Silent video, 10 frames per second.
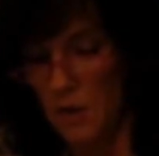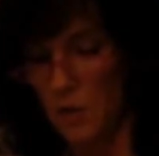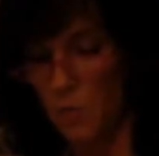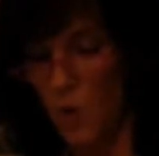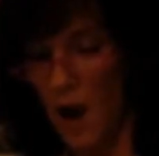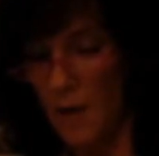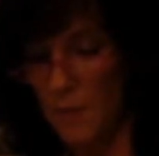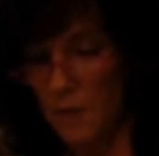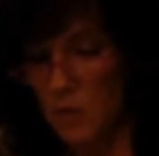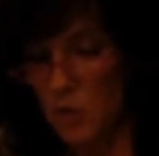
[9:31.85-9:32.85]
The
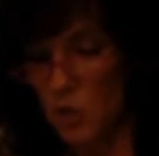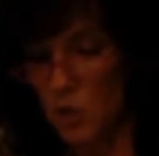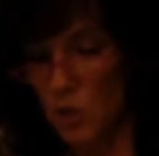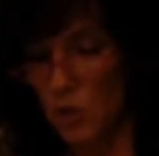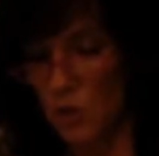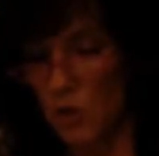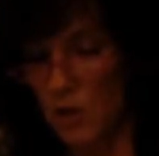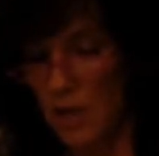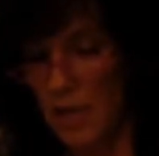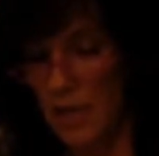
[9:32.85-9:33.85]
ribose sugar